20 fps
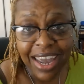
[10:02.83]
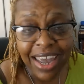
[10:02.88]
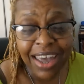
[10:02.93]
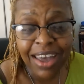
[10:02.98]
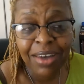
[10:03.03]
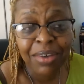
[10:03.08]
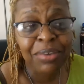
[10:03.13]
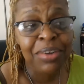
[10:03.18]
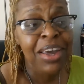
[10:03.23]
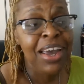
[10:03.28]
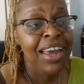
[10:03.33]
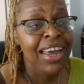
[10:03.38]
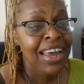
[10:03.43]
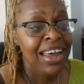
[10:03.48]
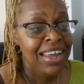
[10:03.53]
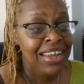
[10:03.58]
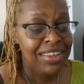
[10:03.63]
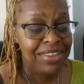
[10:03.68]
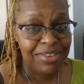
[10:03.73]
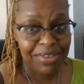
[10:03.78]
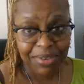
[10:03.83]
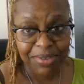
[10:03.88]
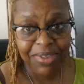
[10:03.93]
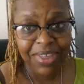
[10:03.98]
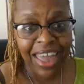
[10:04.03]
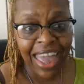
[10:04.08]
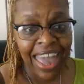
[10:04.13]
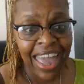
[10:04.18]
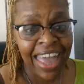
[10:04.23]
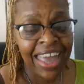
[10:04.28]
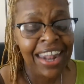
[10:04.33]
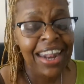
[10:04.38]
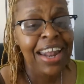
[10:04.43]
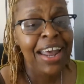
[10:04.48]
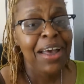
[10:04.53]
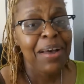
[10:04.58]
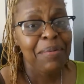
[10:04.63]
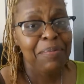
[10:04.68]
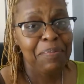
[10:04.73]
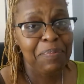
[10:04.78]
down. do that.
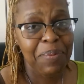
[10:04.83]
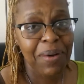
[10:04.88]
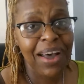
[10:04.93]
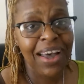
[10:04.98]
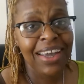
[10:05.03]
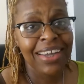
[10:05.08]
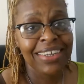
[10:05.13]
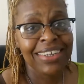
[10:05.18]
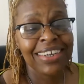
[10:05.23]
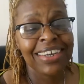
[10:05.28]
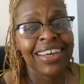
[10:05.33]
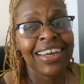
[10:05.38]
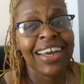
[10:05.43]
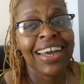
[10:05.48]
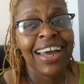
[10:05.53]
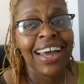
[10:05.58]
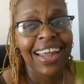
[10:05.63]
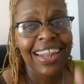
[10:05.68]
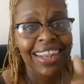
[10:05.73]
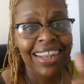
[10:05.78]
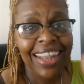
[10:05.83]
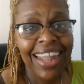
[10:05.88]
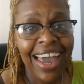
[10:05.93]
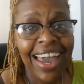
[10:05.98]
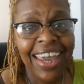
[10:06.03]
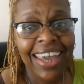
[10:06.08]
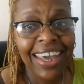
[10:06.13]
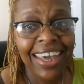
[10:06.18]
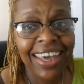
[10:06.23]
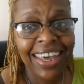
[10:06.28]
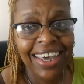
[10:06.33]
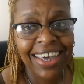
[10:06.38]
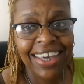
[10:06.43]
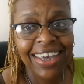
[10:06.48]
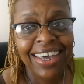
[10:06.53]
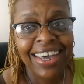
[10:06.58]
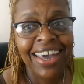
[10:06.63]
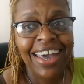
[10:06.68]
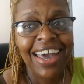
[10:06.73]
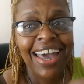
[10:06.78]
But like,
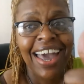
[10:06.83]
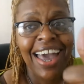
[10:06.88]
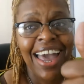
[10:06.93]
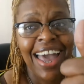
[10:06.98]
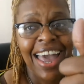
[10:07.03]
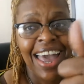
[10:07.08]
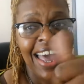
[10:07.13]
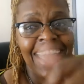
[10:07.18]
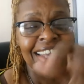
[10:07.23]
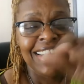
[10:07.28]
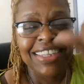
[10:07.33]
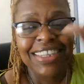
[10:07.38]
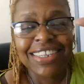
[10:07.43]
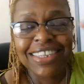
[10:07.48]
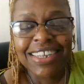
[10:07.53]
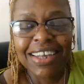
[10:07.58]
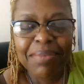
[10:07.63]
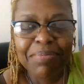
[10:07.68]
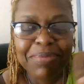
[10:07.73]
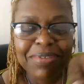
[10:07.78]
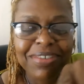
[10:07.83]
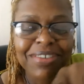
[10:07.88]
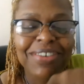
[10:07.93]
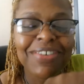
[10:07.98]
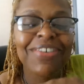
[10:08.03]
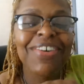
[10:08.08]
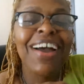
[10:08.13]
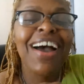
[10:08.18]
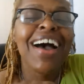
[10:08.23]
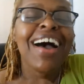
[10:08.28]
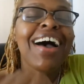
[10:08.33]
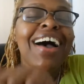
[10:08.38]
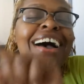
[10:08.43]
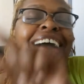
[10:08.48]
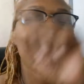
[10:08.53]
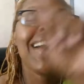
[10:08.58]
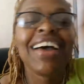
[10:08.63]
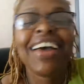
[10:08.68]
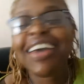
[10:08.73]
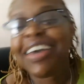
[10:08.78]

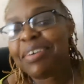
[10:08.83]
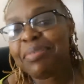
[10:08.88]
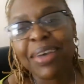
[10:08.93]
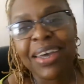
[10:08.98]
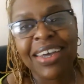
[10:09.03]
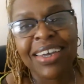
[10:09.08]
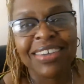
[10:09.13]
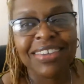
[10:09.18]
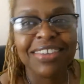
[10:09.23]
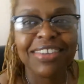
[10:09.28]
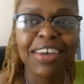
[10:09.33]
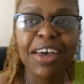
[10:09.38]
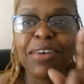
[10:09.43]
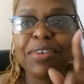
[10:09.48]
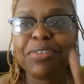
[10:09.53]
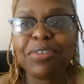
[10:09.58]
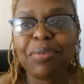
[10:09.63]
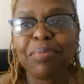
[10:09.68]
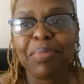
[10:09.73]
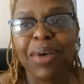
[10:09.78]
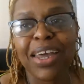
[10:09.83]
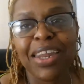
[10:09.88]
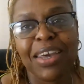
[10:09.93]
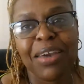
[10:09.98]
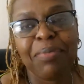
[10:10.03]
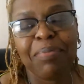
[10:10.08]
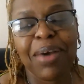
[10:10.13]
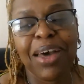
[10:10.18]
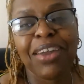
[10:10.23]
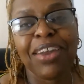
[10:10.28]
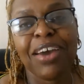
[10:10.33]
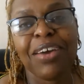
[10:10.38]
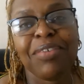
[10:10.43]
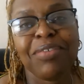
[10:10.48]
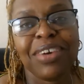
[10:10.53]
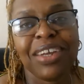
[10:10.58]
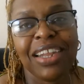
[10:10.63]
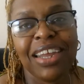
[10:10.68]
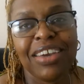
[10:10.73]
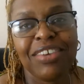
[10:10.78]
subscribe, tell somebody about
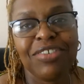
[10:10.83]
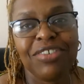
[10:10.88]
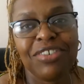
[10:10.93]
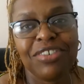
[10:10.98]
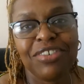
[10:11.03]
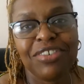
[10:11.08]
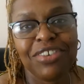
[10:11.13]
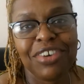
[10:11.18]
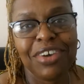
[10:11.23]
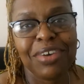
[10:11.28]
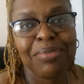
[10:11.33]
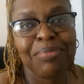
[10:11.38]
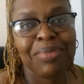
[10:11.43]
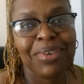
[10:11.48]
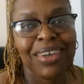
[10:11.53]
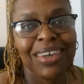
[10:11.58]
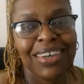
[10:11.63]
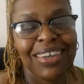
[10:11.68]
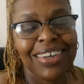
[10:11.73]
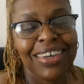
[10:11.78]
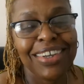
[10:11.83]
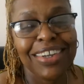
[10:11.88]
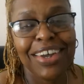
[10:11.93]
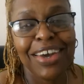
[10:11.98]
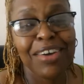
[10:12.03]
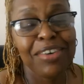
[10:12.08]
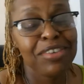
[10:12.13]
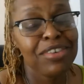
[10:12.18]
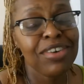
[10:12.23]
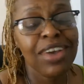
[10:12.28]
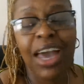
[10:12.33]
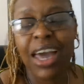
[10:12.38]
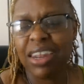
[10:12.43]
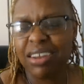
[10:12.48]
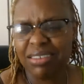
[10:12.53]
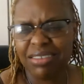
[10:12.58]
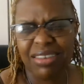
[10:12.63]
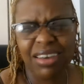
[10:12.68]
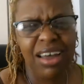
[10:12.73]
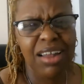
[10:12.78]
our relationship. You know, you
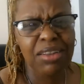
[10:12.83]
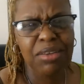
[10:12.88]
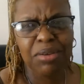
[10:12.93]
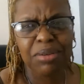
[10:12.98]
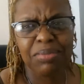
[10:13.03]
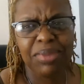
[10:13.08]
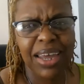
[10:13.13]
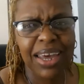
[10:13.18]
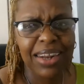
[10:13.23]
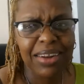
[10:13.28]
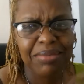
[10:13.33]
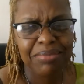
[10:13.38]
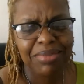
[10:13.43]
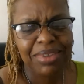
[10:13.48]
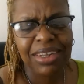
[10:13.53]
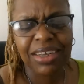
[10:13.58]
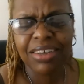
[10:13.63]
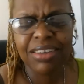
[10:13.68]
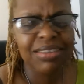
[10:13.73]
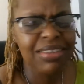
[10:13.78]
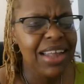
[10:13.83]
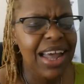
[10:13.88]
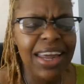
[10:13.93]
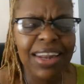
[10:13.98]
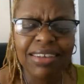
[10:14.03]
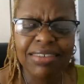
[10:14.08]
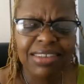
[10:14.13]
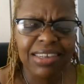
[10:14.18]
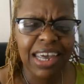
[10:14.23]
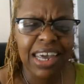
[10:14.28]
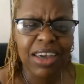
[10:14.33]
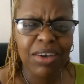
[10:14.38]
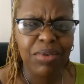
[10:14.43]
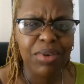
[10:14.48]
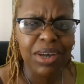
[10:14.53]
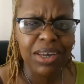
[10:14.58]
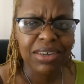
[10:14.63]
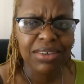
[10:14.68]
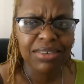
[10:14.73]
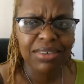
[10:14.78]
got to tell them. Let them. It's not a
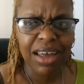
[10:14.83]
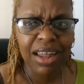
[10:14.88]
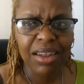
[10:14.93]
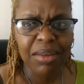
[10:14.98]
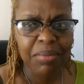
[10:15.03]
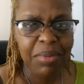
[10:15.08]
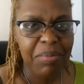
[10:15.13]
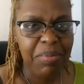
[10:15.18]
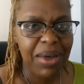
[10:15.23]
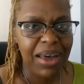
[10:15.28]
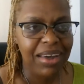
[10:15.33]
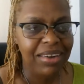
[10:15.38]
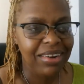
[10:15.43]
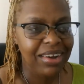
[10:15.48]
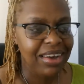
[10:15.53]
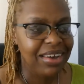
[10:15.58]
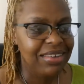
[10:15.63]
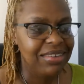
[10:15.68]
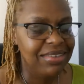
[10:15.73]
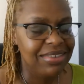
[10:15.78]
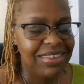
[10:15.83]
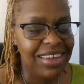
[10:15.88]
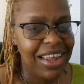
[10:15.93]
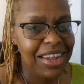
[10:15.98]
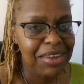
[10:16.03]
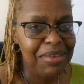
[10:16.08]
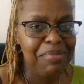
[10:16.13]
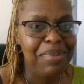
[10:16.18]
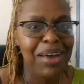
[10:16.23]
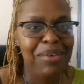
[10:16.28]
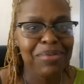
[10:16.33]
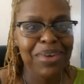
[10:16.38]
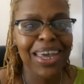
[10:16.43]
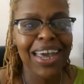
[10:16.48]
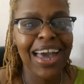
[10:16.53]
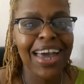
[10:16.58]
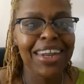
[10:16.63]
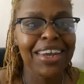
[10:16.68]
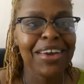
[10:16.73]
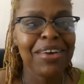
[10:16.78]
secret. Tell them about us. Tell them how
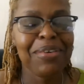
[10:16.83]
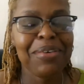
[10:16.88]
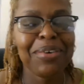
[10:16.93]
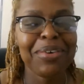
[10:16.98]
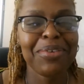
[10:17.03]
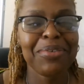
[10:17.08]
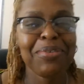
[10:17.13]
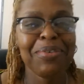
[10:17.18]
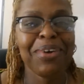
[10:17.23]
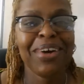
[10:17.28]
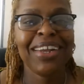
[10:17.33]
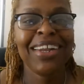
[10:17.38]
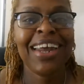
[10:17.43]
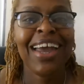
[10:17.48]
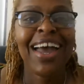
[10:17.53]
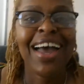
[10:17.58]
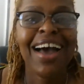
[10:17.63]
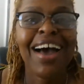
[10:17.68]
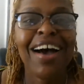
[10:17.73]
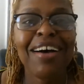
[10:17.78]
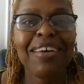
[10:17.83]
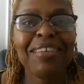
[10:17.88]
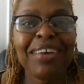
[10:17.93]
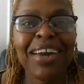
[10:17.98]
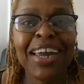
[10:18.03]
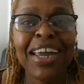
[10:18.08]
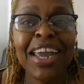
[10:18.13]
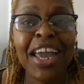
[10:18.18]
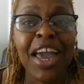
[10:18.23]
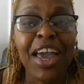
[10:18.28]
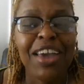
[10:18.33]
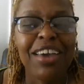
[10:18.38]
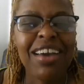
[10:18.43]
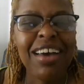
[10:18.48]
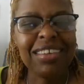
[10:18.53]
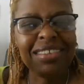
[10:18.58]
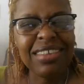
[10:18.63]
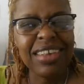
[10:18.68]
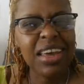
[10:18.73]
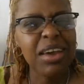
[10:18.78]
we got it going on. All right?
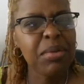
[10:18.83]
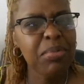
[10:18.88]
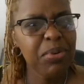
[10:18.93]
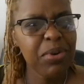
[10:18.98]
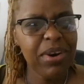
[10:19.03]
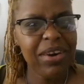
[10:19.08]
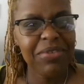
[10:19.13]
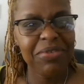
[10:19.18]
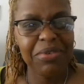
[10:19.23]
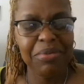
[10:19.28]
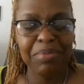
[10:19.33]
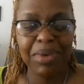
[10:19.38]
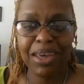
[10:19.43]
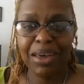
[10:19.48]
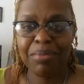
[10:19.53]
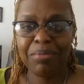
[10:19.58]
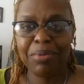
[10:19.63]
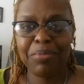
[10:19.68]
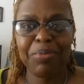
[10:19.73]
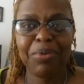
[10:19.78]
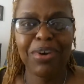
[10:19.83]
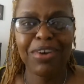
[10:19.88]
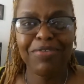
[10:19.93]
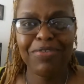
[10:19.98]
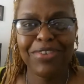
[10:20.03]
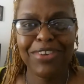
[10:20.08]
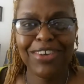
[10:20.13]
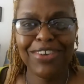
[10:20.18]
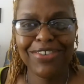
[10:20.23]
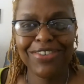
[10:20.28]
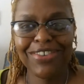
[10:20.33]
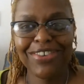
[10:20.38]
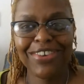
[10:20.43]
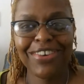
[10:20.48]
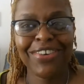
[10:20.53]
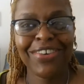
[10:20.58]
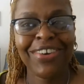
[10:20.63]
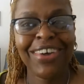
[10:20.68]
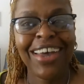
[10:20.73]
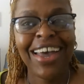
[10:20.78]
Y'all say a prayer for me. I'm going to pray for you
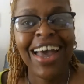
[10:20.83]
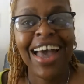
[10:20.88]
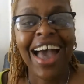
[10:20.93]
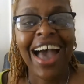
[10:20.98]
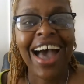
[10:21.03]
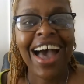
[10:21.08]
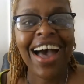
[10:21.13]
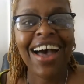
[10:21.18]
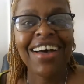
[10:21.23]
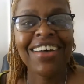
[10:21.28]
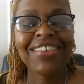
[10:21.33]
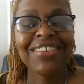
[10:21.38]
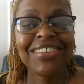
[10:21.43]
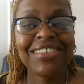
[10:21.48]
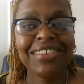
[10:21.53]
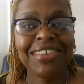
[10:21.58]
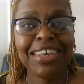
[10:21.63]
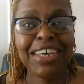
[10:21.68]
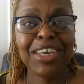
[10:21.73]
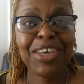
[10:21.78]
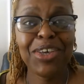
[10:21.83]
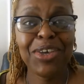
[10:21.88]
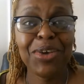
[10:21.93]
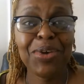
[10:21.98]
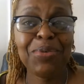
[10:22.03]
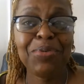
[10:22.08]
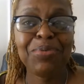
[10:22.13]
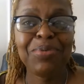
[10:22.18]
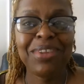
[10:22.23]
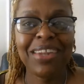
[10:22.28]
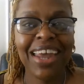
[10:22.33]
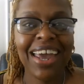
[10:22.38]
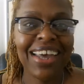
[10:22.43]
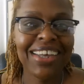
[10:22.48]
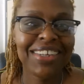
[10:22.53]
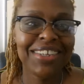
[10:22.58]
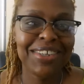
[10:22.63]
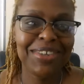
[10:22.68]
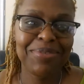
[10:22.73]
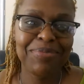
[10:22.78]
too. I'll see you
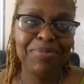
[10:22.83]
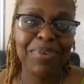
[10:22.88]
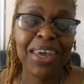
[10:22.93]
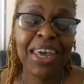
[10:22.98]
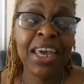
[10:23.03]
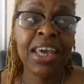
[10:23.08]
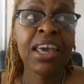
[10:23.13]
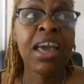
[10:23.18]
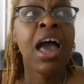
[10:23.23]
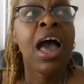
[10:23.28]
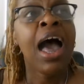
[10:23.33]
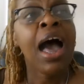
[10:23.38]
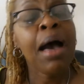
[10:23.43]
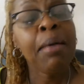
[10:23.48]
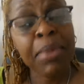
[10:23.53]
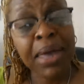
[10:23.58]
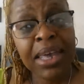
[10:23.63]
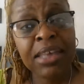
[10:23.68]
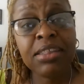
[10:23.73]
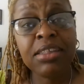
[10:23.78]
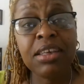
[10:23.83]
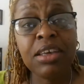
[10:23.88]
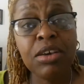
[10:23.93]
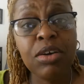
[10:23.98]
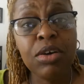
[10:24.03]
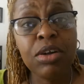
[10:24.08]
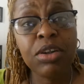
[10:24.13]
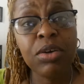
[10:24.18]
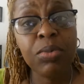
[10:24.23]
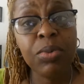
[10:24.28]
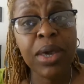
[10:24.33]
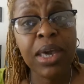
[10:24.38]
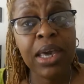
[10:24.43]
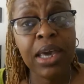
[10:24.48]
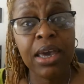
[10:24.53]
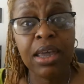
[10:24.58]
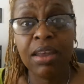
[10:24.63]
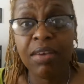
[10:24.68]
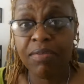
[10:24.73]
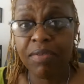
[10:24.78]
next week. I may see you on the
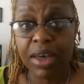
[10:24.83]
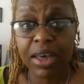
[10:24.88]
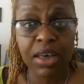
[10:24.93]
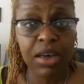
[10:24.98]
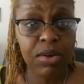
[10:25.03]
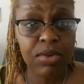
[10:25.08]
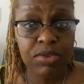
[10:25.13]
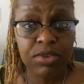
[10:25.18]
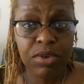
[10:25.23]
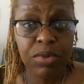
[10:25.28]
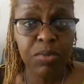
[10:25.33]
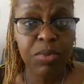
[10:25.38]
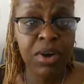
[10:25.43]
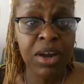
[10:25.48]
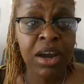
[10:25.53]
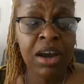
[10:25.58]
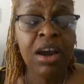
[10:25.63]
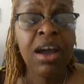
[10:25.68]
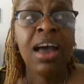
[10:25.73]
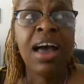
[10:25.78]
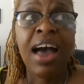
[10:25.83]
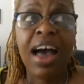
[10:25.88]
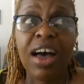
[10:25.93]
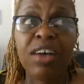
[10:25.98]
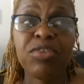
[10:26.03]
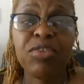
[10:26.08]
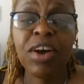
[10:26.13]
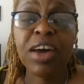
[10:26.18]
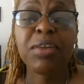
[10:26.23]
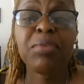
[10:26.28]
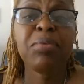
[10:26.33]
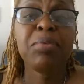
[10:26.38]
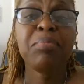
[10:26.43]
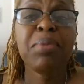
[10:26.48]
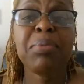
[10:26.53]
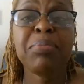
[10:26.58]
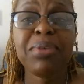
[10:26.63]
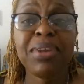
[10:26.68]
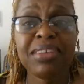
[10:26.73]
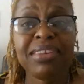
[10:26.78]
weekend. If I go somewhere, I'll try to
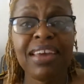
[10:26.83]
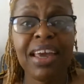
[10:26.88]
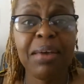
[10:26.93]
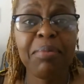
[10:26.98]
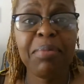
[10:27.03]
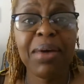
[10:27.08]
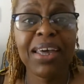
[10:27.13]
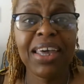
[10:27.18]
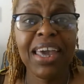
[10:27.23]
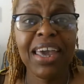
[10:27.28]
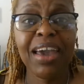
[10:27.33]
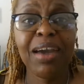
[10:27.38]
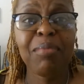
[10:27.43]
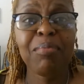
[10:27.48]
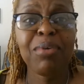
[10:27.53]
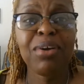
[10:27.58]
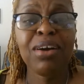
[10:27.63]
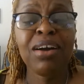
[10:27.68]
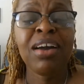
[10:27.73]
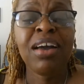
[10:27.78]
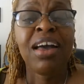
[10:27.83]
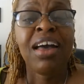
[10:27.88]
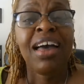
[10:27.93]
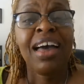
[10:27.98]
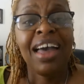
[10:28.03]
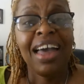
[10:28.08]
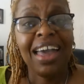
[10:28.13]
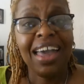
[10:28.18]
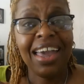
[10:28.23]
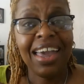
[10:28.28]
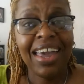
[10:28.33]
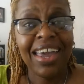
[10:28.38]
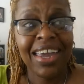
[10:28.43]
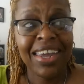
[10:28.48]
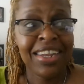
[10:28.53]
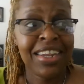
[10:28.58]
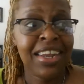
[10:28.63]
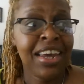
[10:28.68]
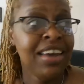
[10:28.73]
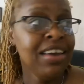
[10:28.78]
remember to take my camera
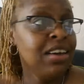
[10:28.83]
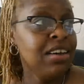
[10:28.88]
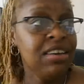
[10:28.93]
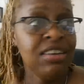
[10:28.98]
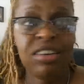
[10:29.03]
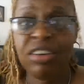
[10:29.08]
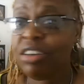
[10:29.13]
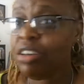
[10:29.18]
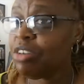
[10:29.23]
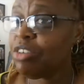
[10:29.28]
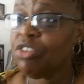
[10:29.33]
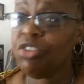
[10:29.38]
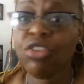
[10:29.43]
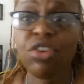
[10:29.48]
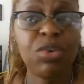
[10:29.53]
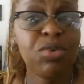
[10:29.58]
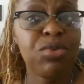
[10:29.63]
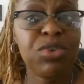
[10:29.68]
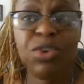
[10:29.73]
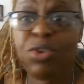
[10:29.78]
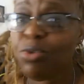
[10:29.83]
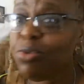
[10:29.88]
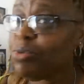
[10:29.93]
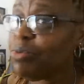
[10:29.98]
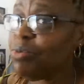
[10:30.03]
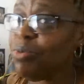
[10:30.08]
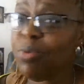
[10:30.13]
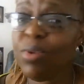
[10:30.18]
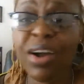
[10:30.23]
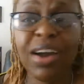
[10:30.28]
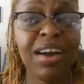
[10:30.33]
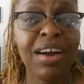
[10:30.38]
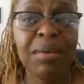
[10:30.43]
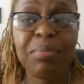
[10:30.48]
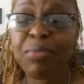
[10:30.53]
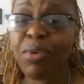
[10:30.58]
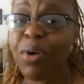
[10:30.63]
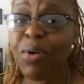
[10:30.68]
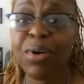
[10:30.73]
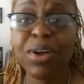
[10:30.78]
and show you where
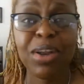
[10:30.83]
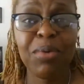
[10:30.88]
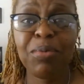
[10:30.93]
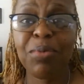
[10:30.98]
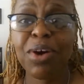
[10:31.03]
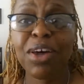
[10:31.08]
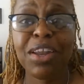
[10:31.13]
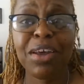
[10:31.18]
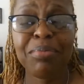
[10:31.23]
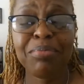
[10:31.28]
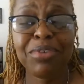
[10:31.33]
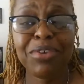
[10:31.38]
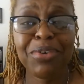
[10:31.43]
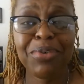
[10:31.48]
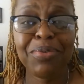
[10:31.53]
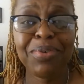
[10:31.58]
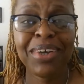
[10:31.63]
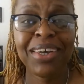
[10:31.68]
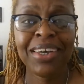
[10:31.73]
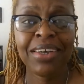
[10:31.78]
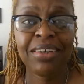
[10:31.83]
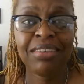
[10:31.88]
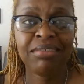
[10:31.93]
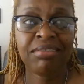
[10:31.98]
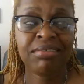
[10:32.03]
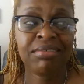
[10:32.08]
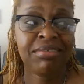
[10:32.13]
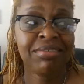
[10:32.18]
I'm going and what I'm doing.